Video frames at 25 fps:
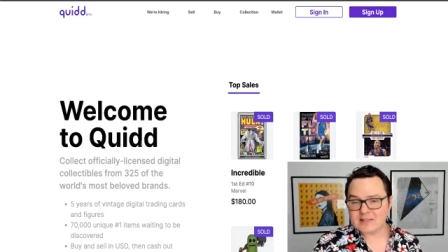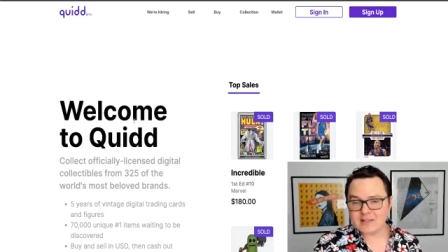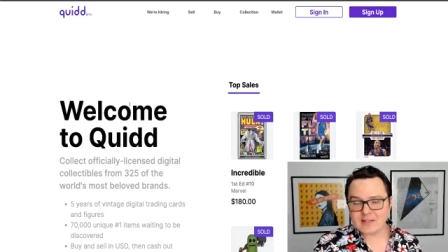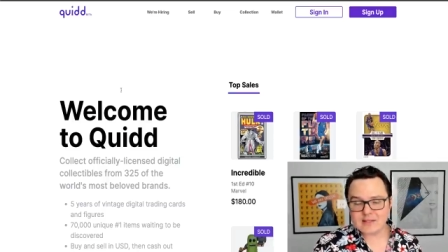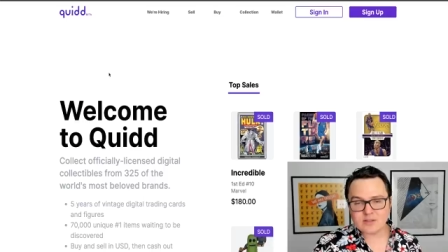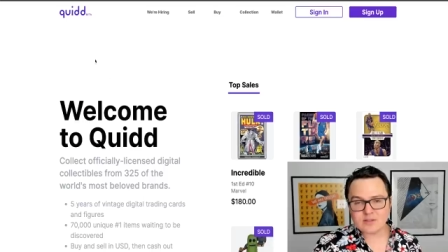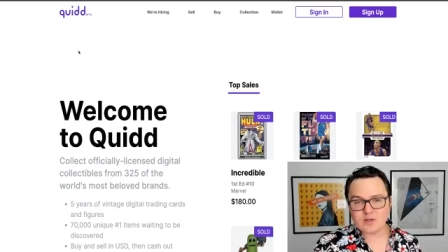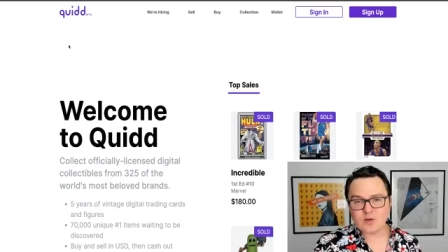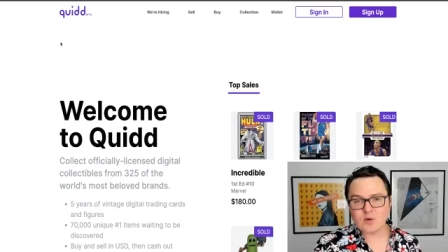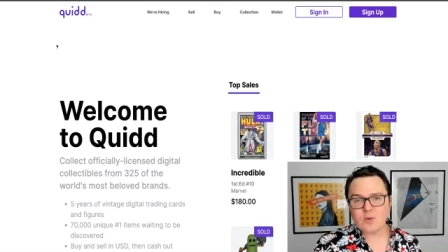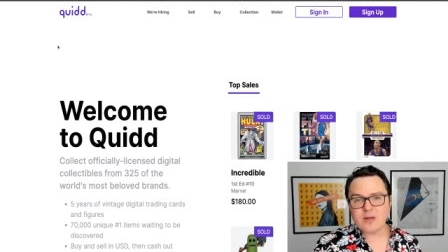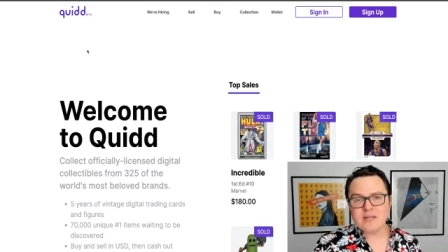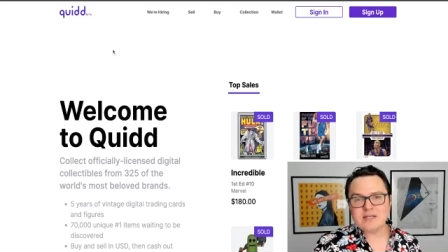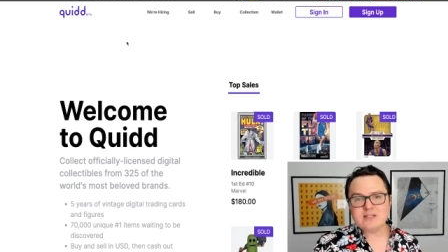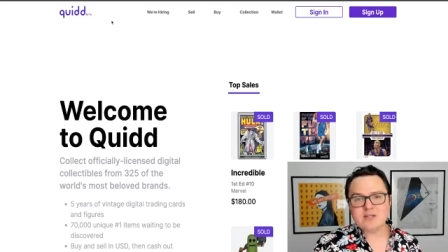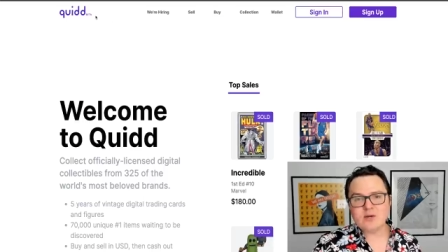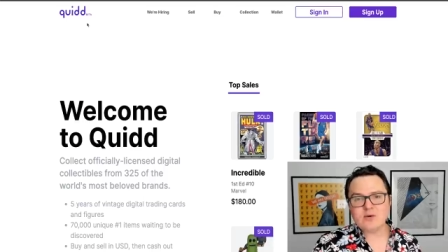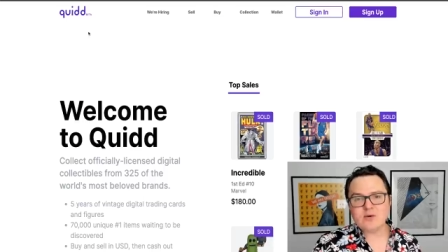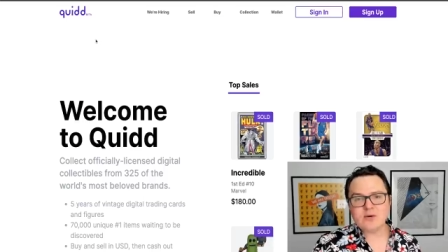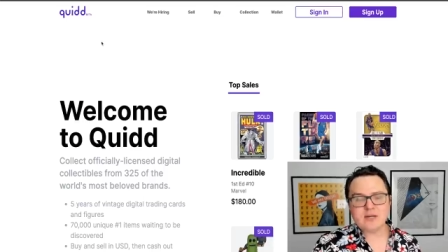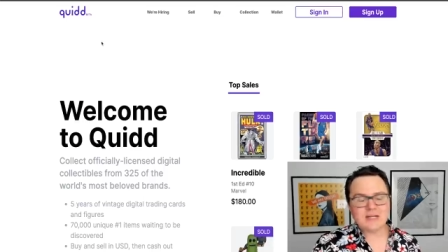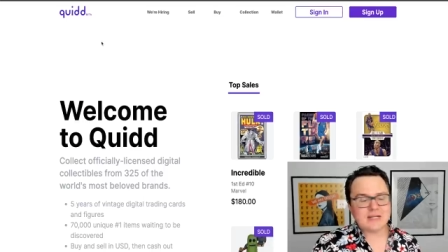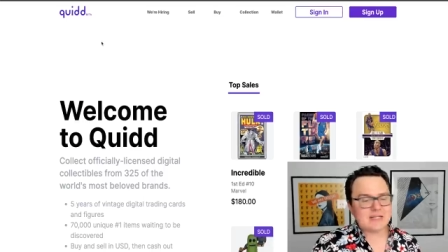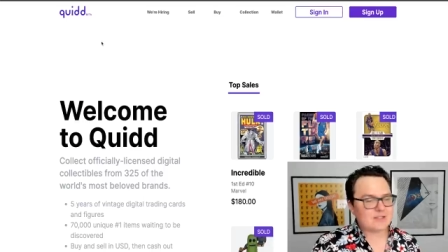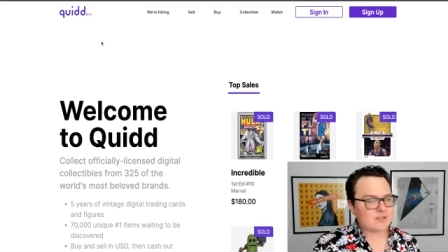Now, the Quidd
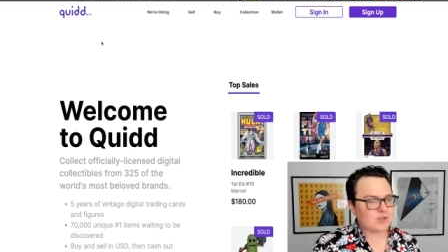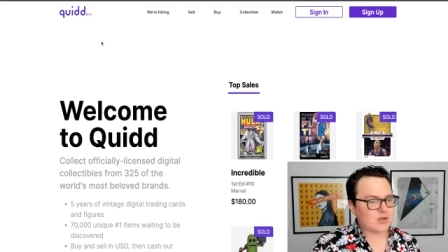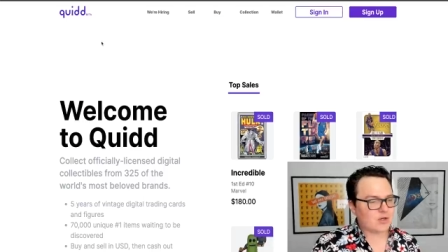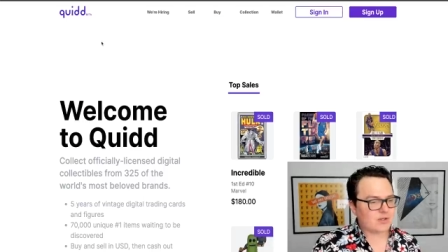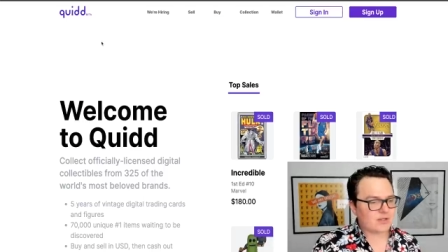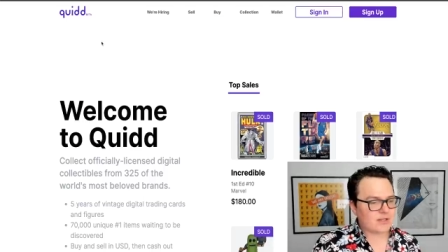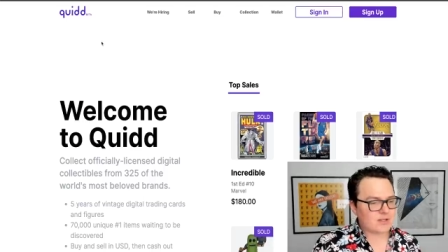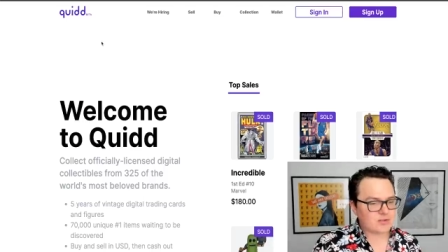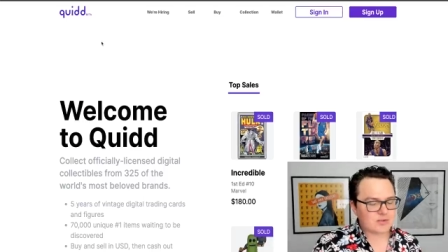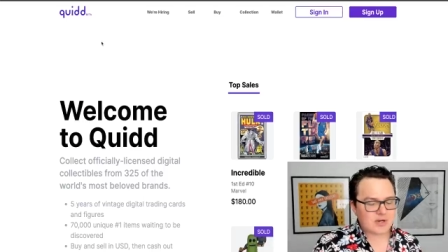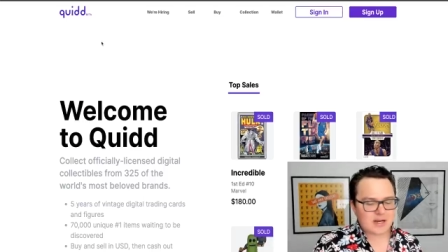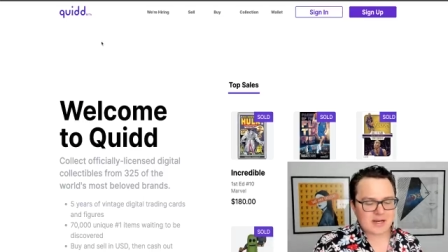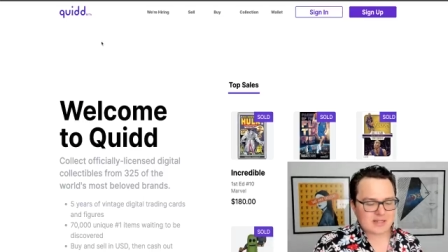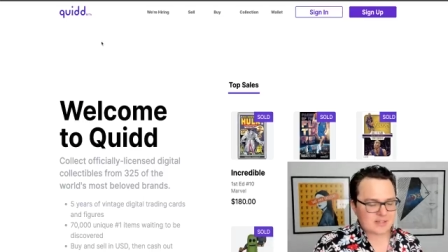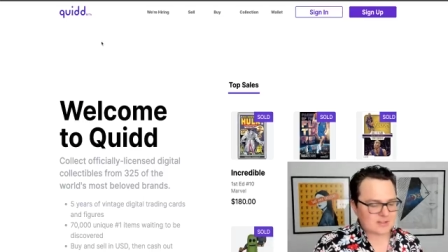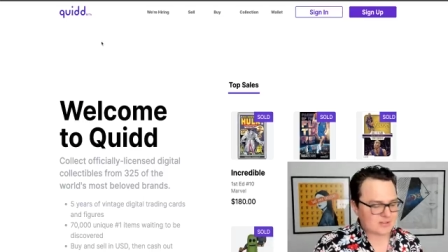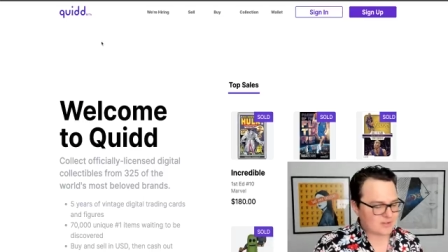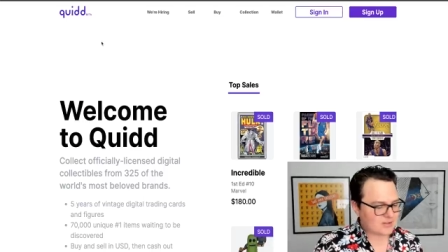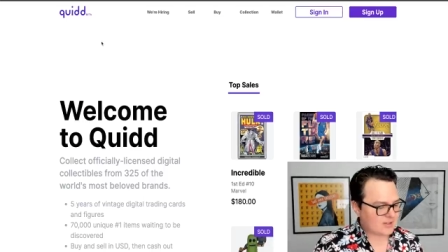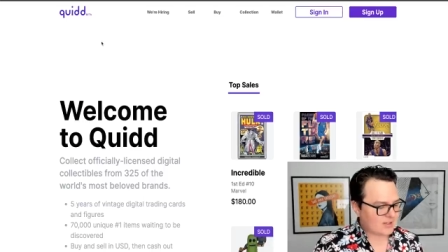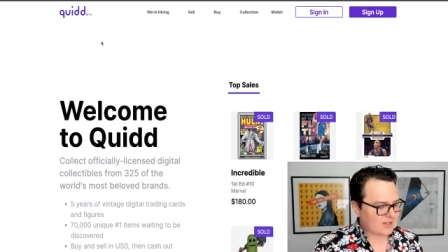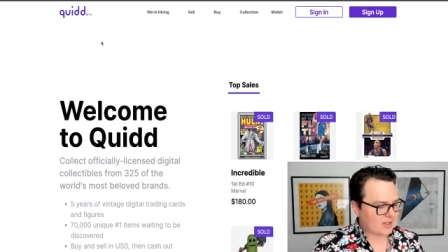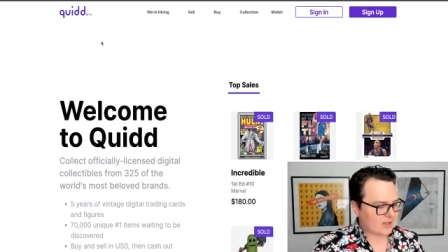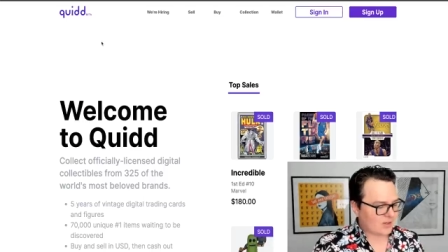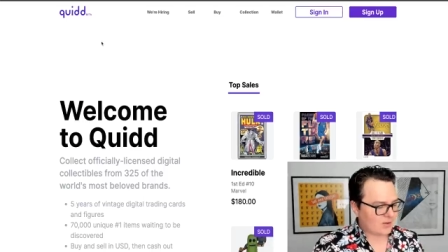token is currently trading, so
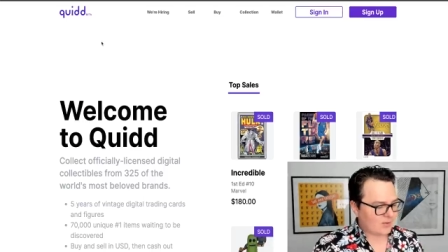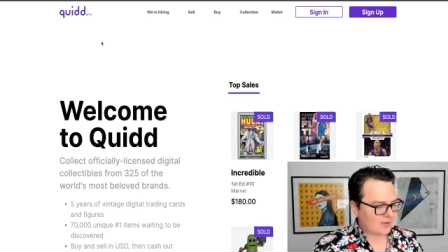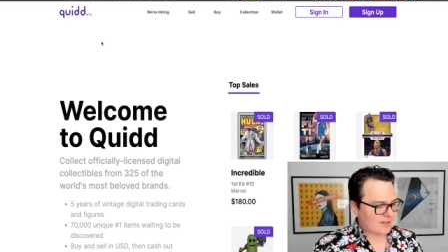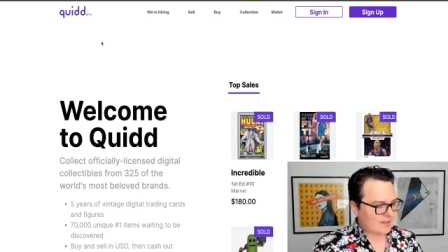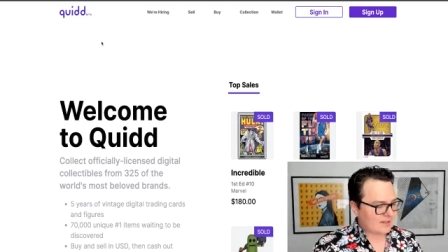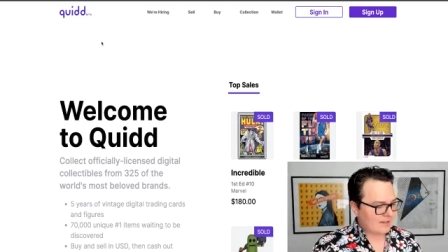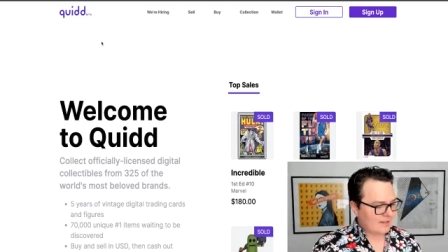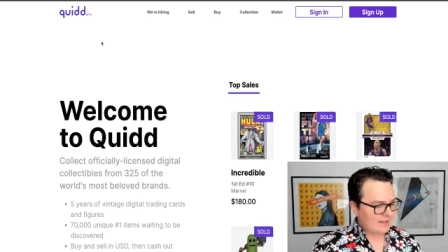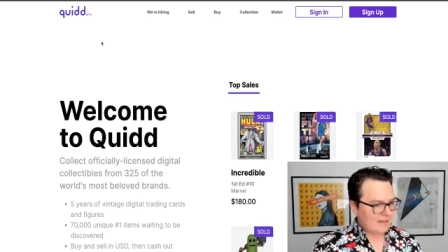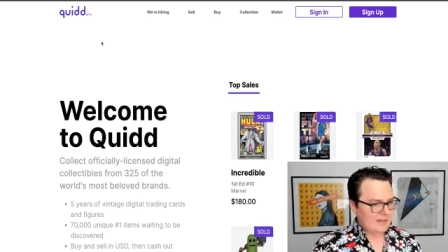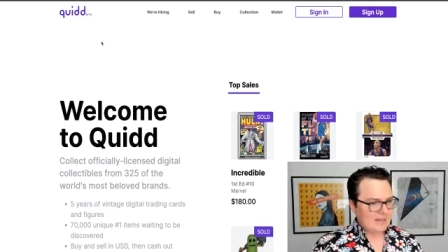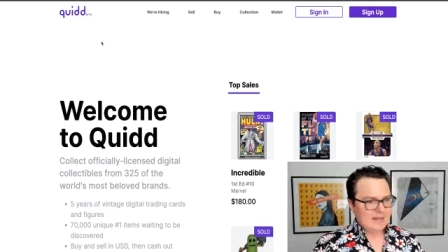you can go and